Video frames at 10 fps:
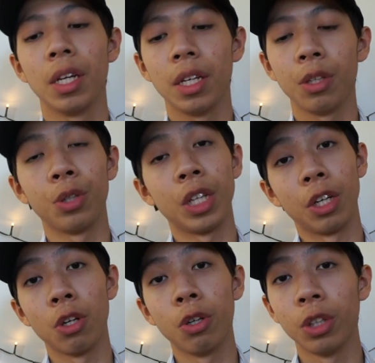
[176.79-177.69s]
you can
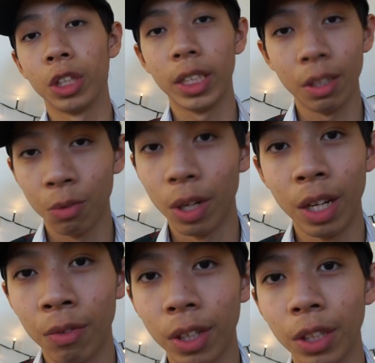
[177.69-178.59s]
call yourself
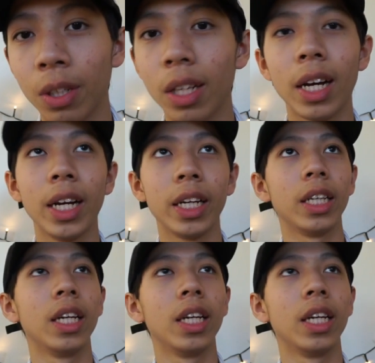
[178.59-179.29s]
whatever you like.